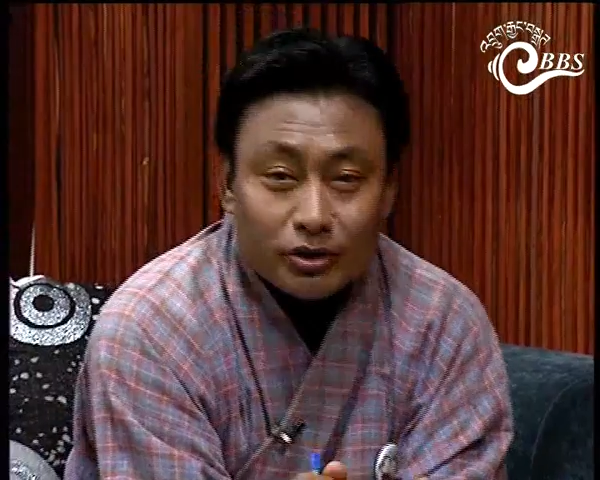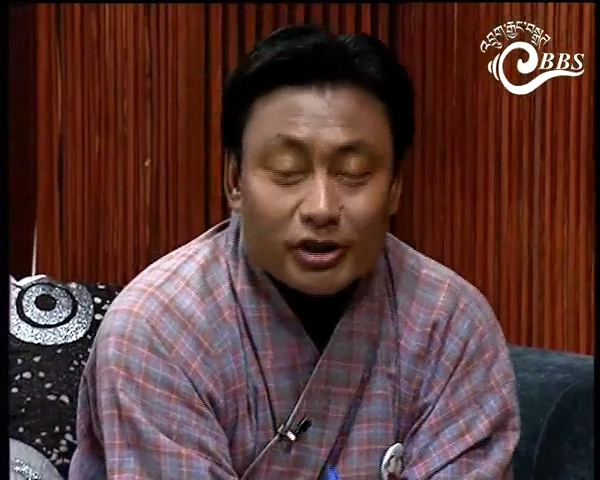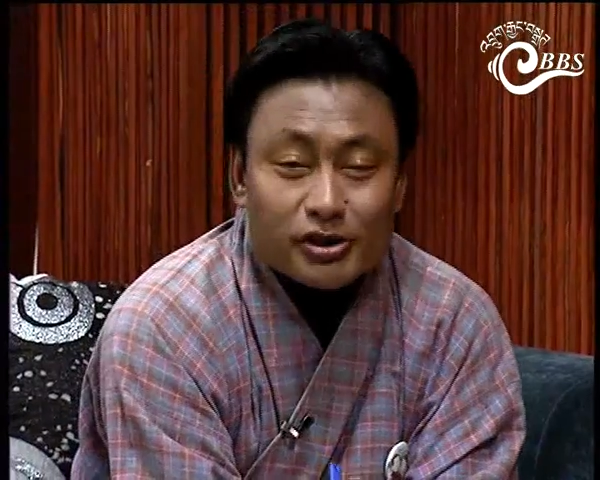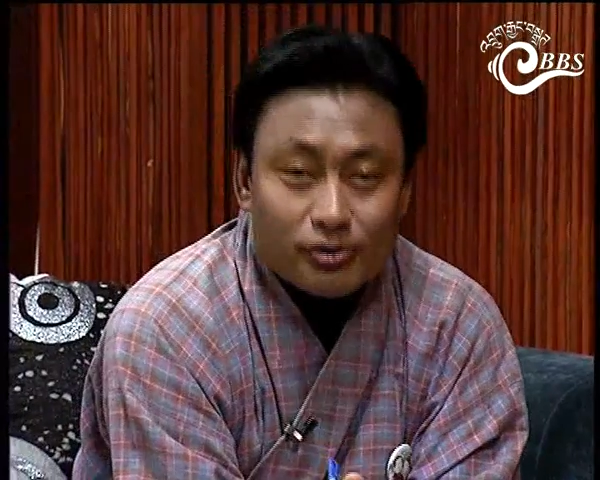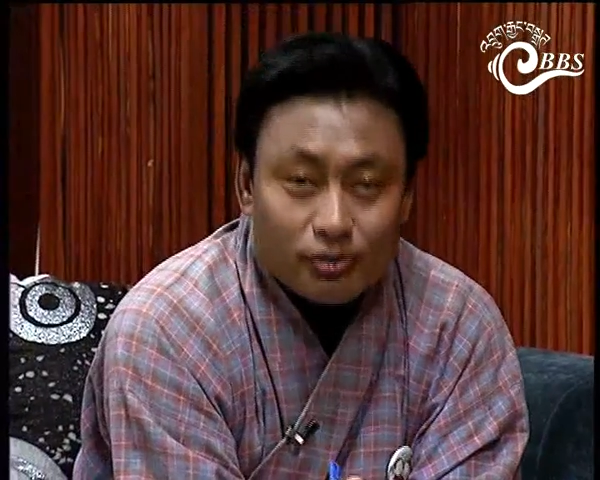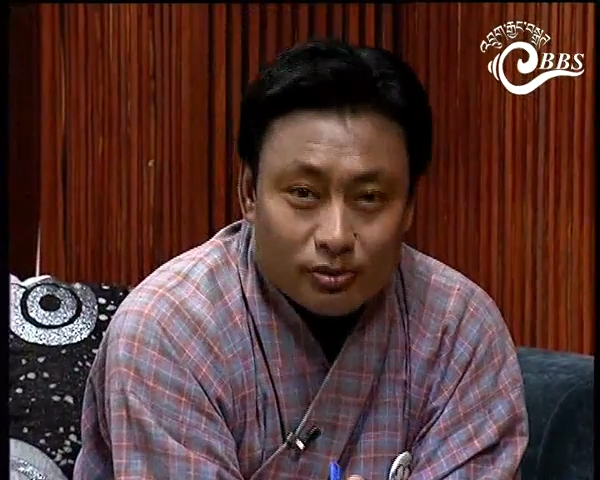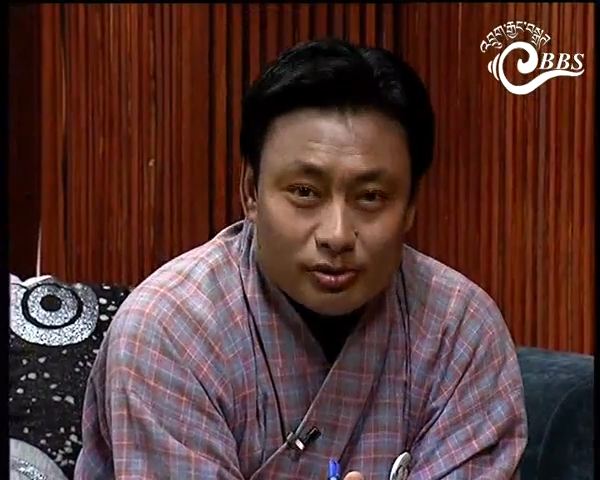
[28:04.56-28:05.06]

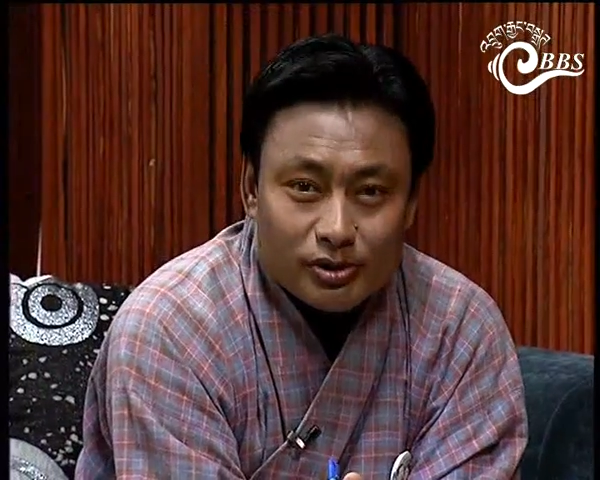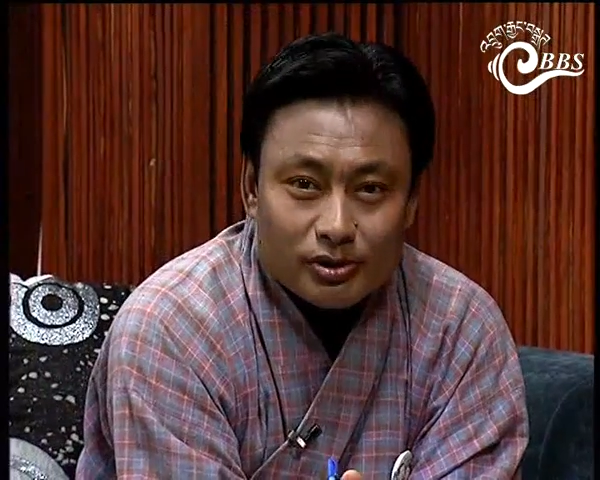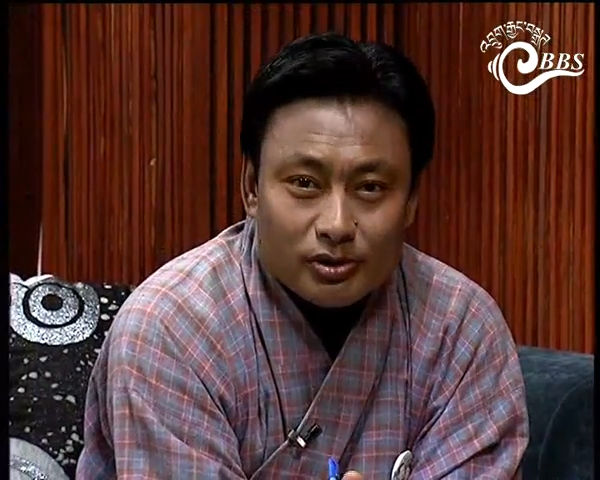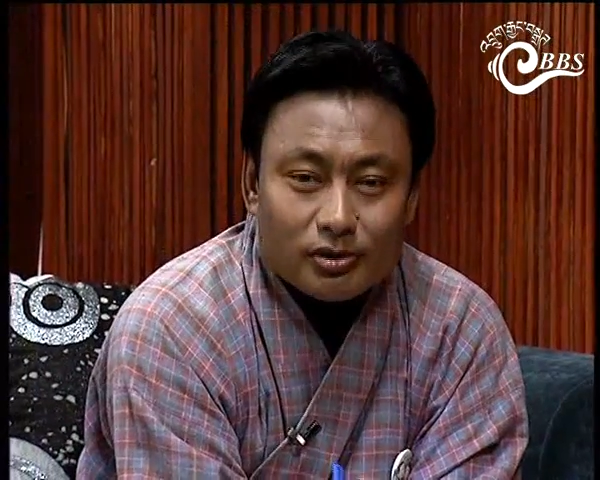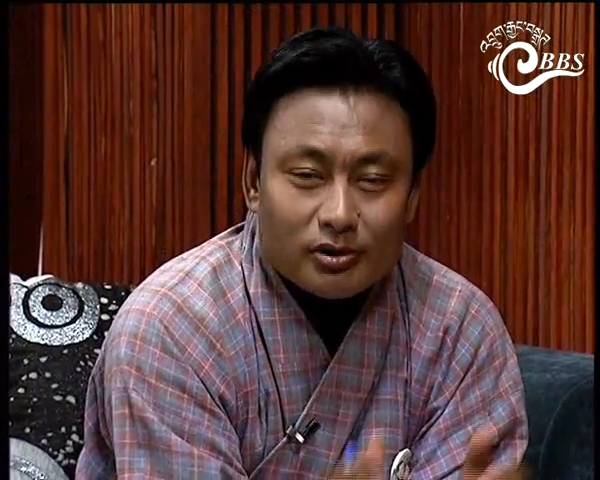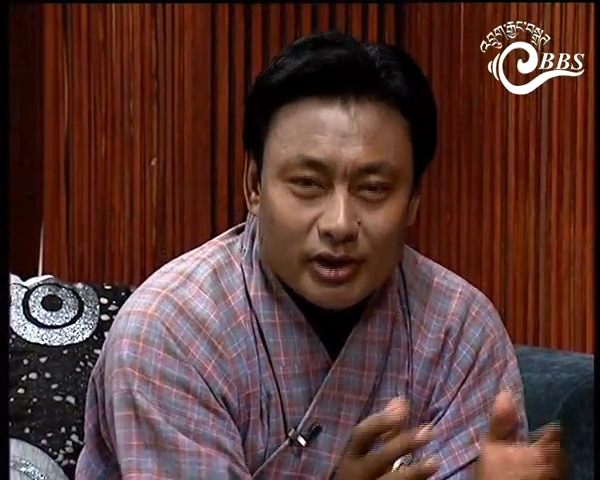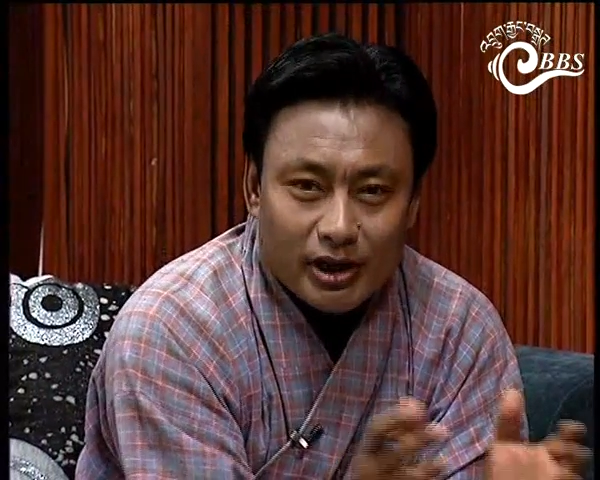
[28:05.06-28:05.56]
this note,
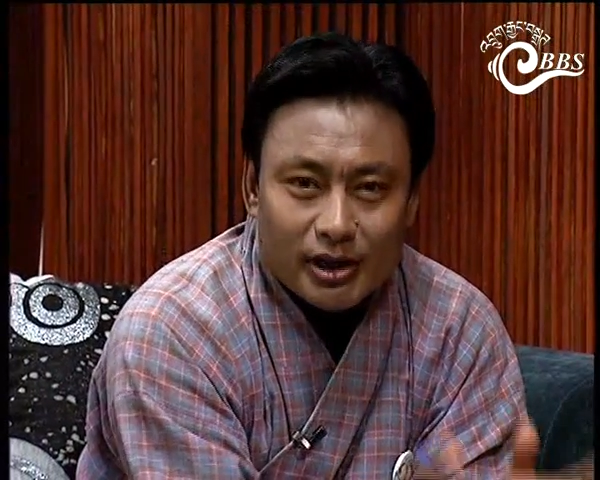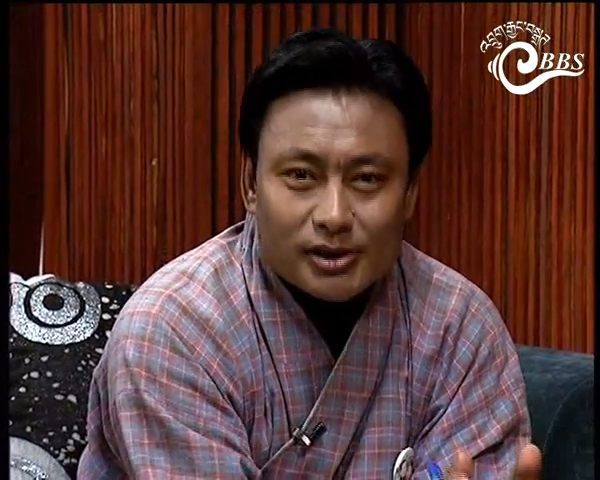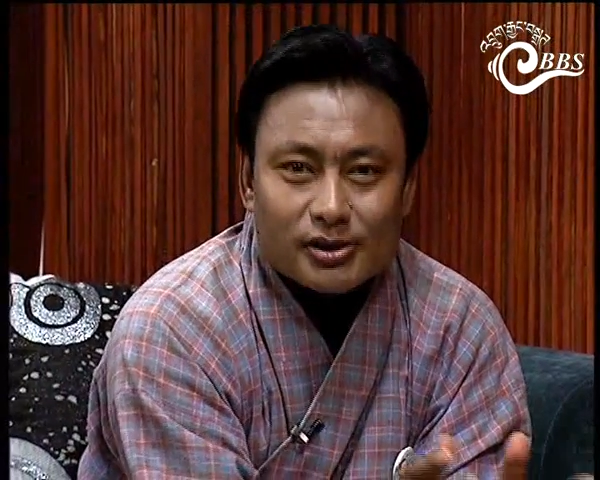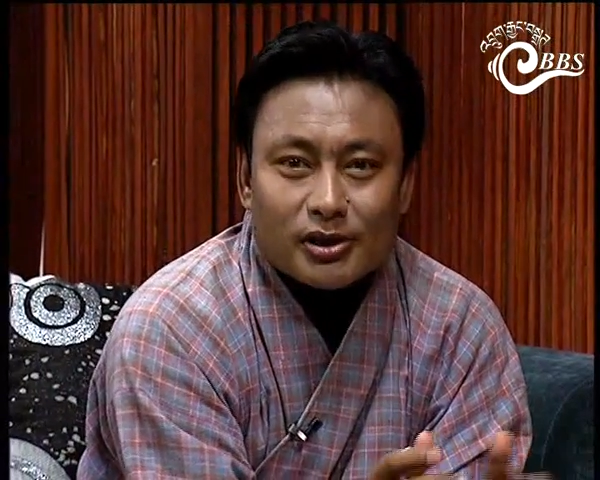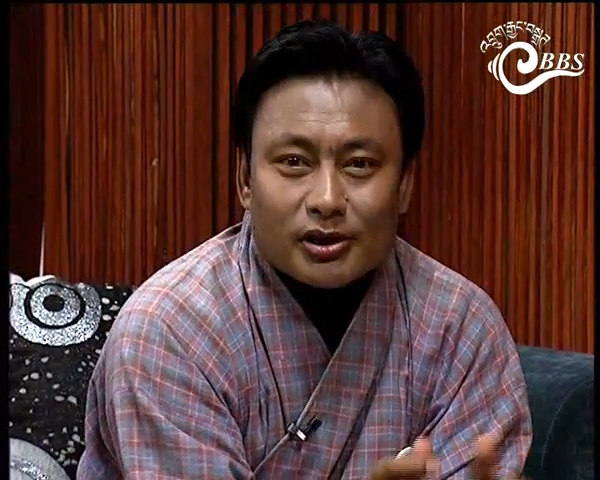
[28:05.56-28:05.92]
as